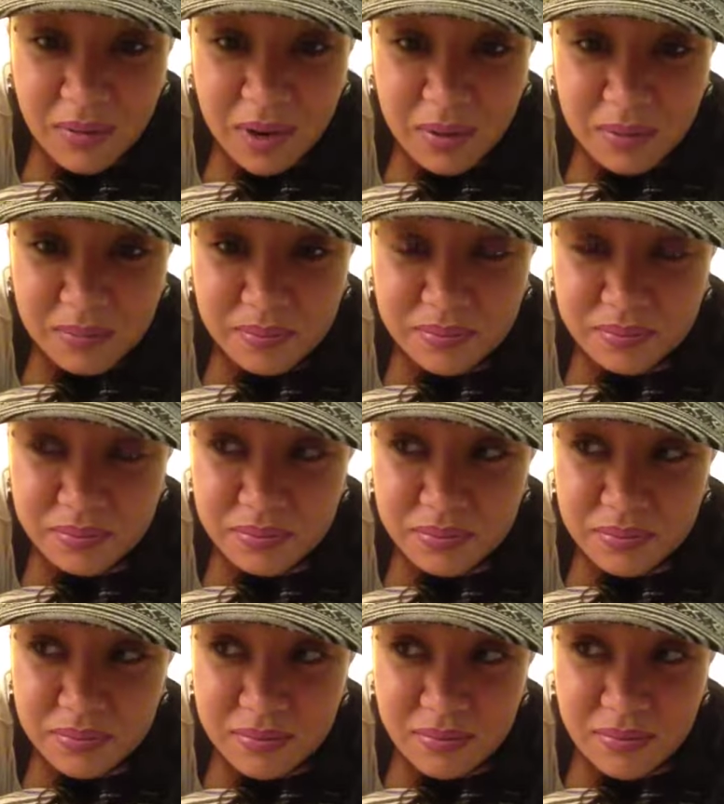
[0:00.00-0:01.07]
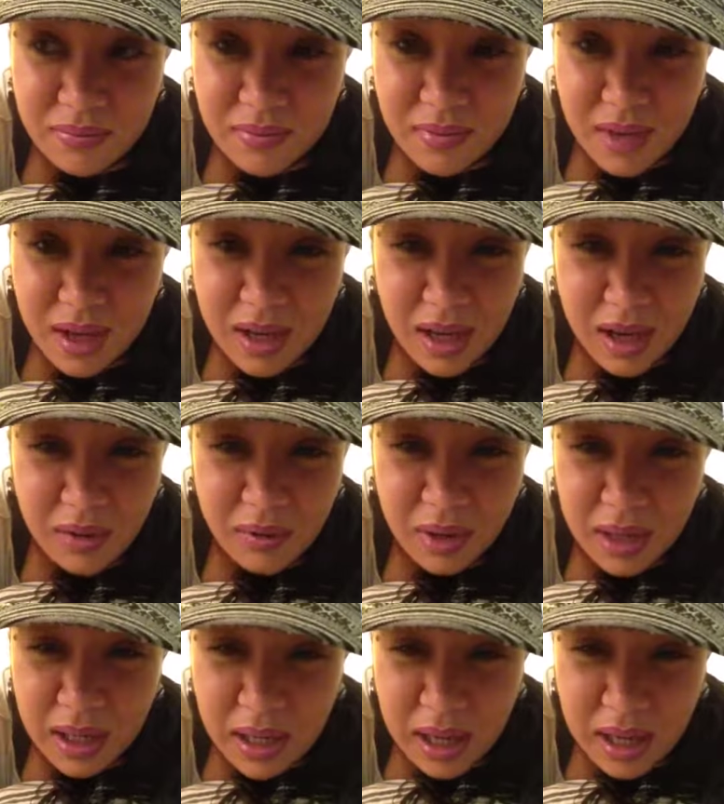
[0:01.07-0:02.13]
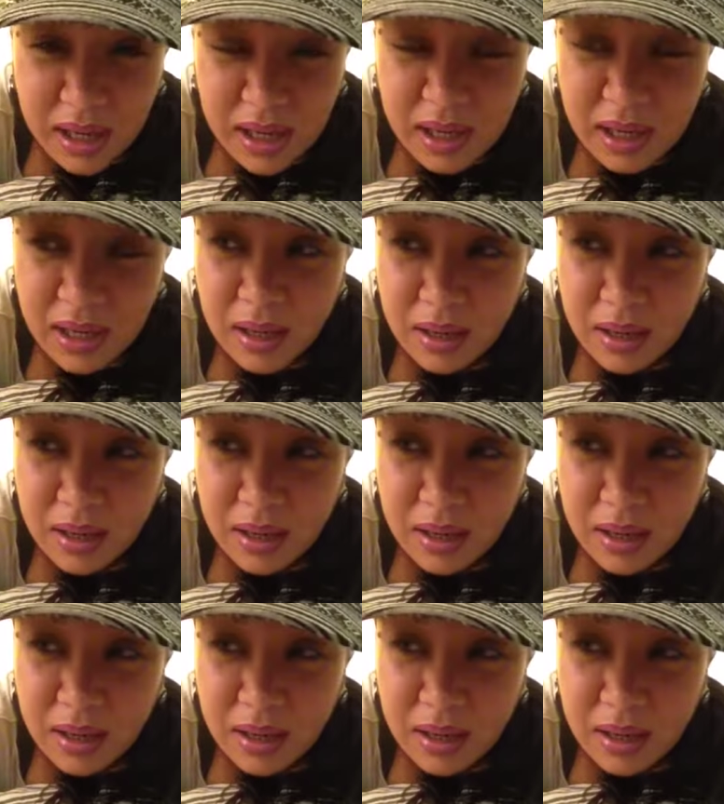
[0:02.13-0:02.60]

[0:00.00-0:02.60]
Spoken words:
reggae,